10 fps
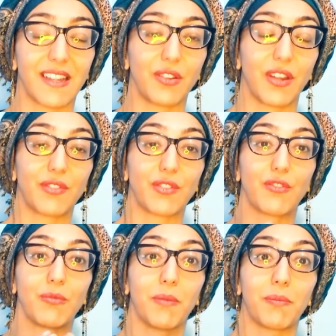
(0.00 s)
and you have to
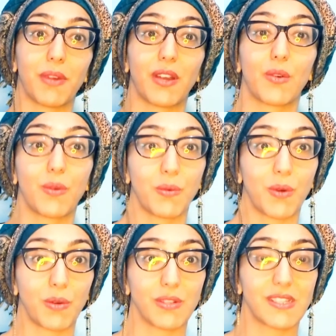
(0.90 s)
remember
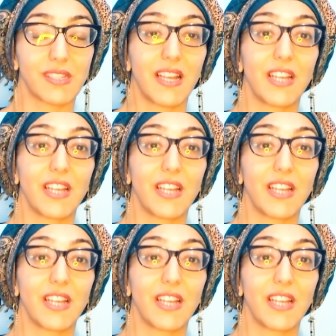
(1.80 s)
quotes